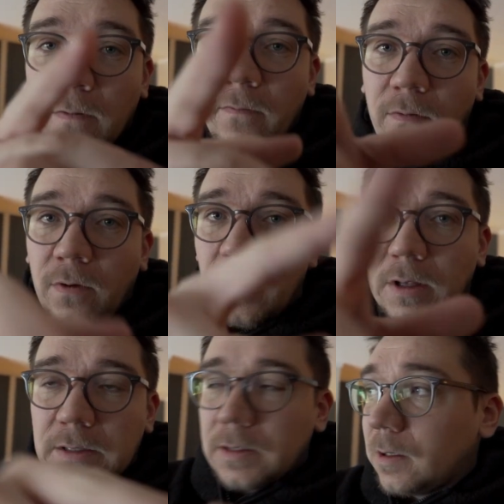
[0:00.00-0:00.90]
for
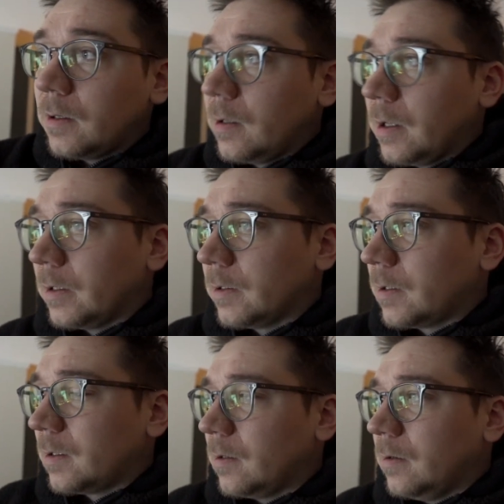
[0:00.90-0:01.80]
this
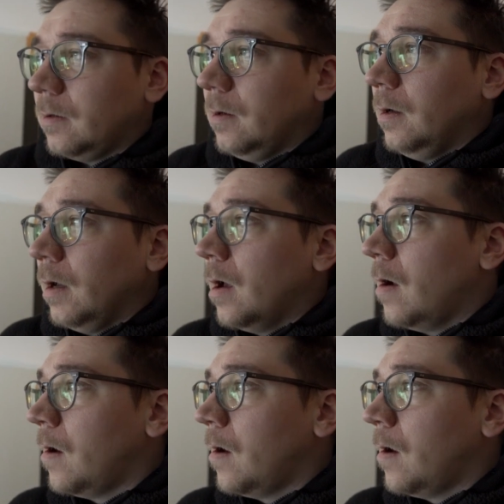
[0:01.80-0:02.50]
lens. I